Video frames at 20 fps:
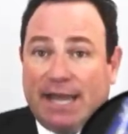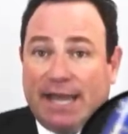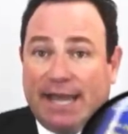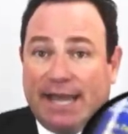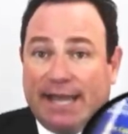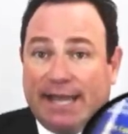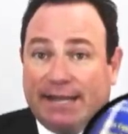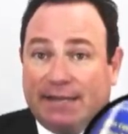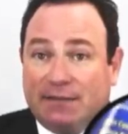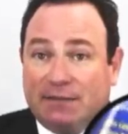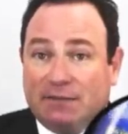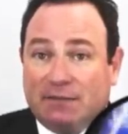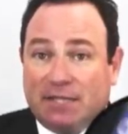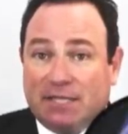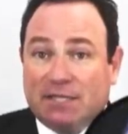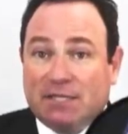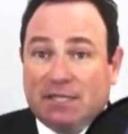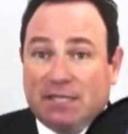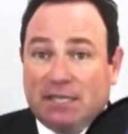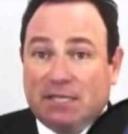and
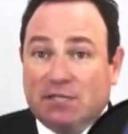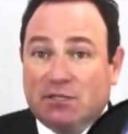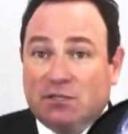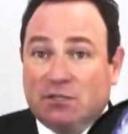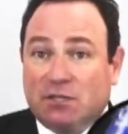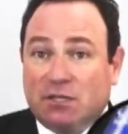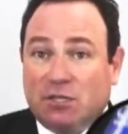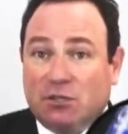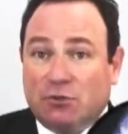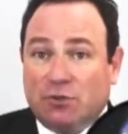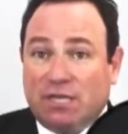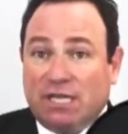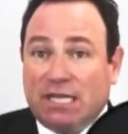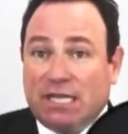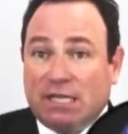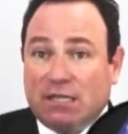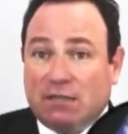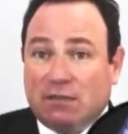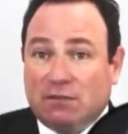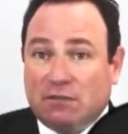this is the
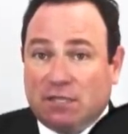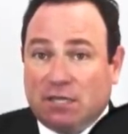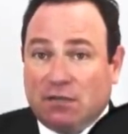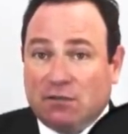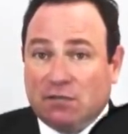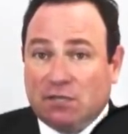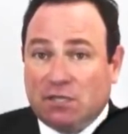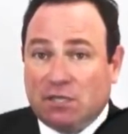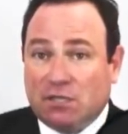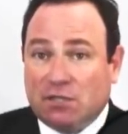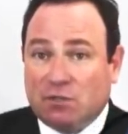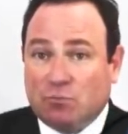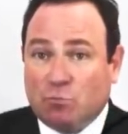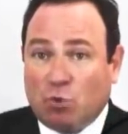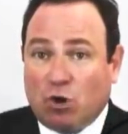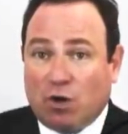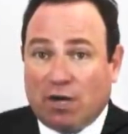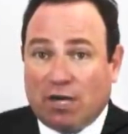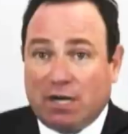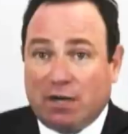unique Celsius
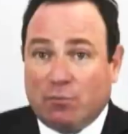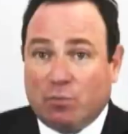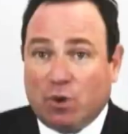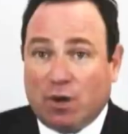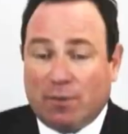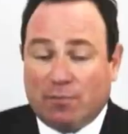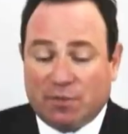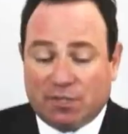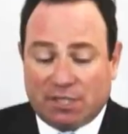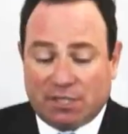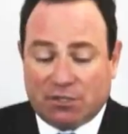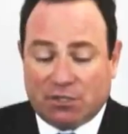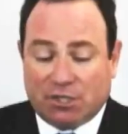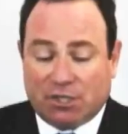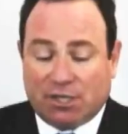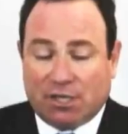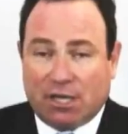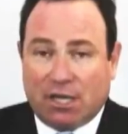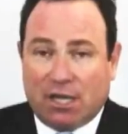marketing proposition.